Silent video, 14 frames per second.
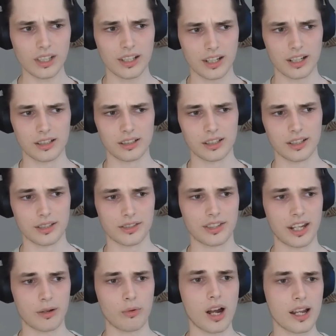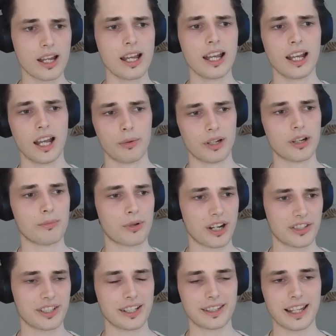and I'll say why, and we're
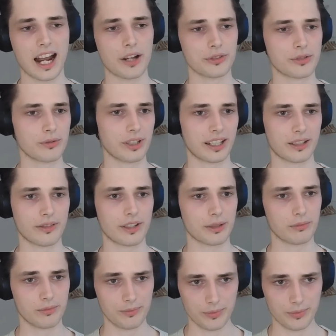compressing it down to like a very